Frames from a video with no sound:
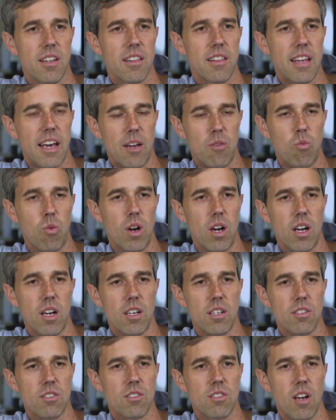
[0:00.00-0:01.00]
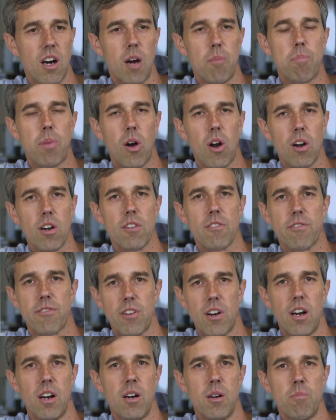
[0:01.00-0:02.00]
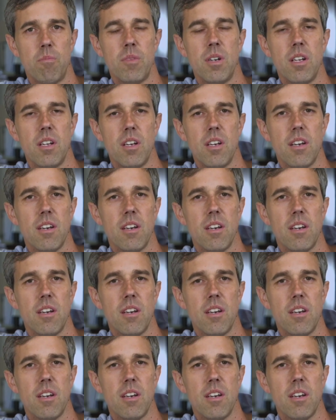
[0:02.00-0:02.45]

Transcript: that was apart from